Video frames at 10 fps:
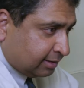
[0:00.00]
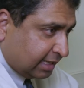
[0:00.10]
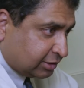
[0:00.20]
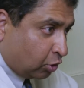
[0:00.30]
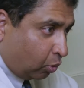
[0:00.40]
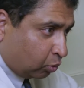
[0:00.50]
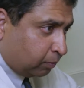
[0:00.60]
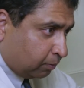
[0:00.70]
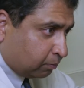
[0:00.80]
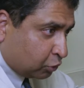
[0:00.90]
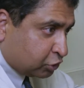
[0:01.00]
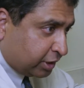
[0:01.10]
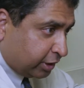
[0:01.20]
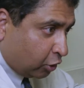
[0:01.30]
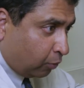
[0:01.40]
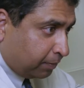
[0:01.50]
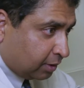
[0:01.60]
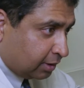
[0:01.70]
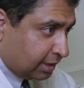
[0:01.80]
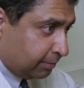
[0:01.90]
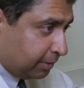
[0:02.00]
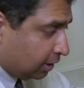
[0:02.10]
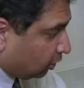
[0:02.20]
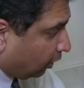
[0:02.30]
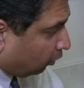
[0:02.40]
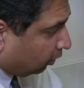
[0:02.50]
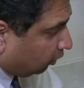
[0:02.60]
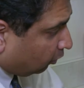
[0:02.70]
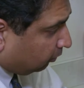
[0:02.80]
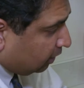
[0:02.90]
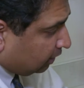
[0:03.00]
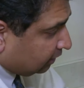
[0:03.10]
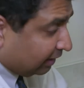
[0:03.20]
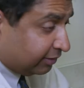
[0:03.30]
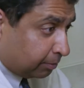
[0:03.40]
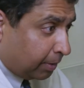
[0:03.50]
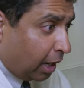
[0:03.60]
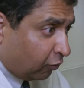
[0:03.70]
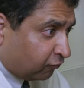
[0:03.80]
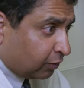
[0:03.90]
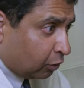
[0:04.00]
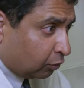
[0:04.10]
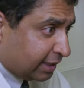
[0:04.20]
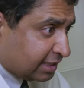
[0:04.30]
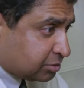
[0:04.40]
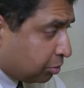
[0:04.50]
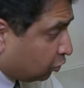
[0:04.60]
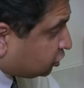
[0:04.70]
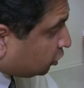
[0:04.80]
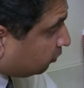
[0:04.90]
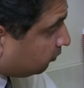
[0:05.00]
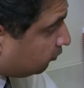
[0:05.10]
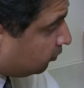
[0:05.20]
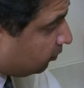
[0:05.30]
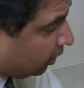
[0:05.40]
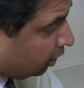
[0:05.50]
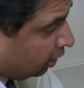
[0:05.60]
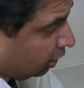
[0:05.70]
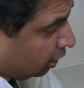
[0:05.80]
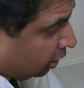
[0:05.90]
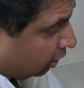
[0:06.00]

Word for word: to critical blood vessels that are very important in us deciding how we proceed with our treatments.